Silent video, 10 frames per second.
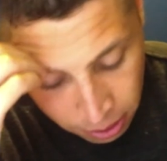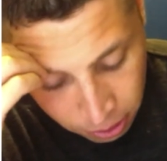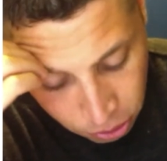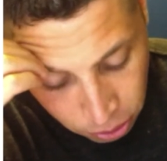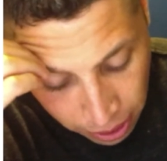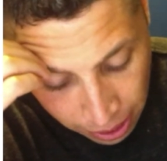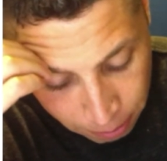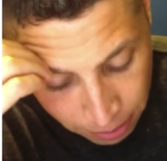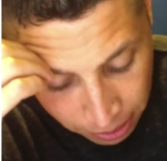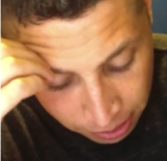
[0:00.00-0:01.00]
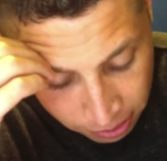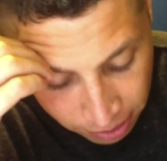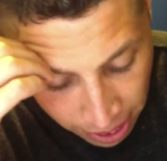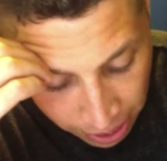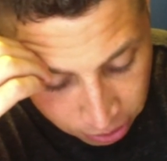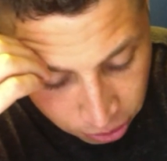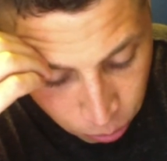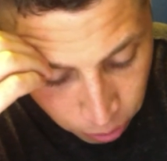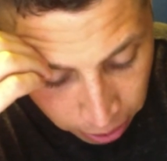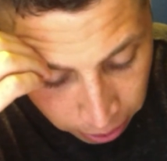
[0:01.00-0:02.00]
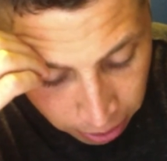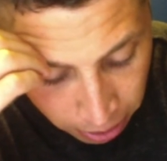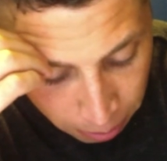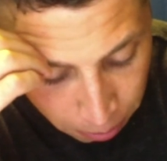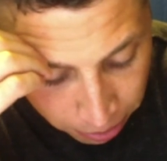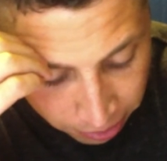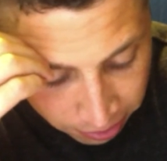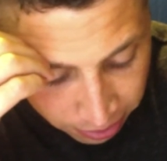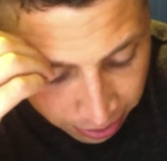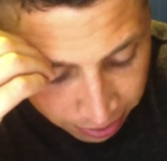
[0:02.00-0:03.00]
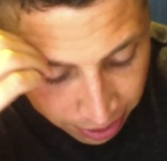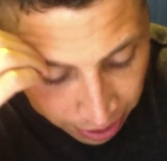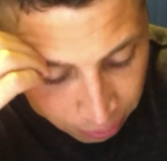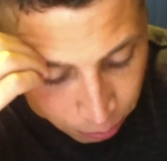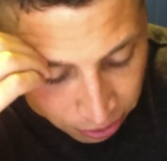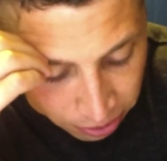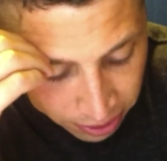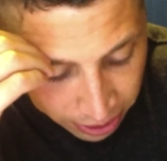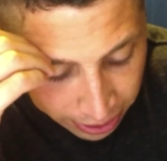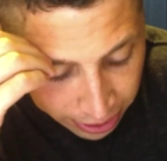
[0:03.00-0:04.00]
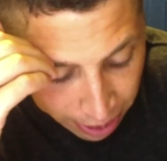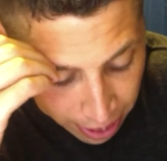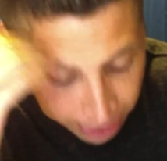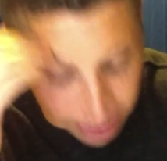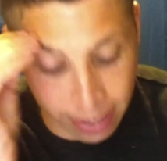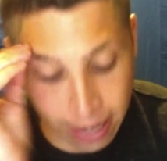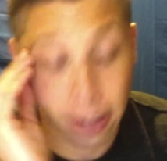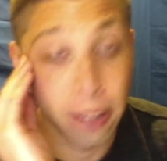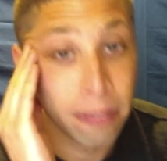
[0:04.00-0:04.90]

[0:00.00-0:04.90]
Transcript: So that means x squared plus 6x, we stick a 9 in there.